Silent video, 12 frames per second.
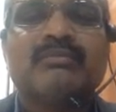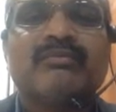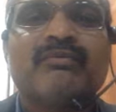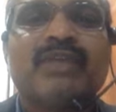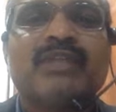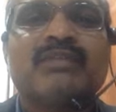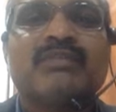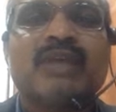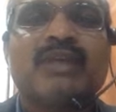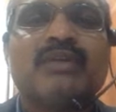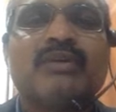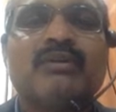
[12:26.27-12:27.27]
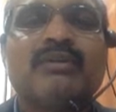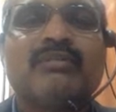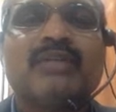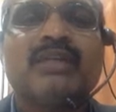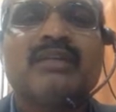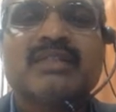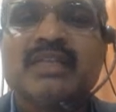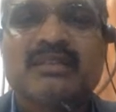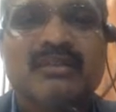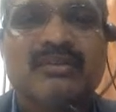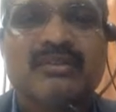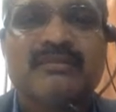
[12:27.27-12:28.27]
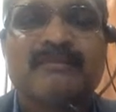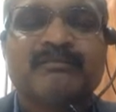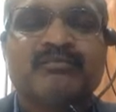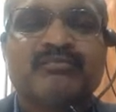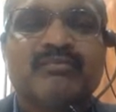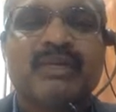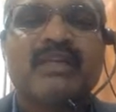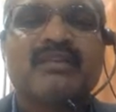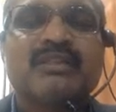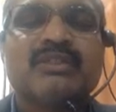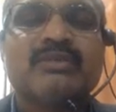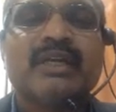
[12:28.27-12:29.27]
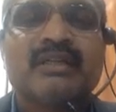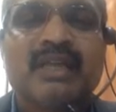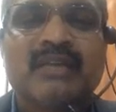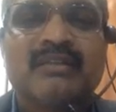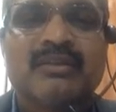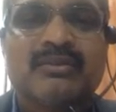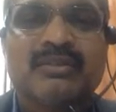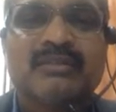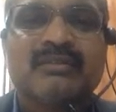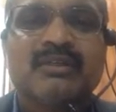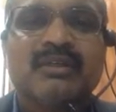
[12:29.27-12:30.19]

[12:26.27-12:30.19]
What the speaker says: Face value on the bill is 10,000, but it is issued at 9,000.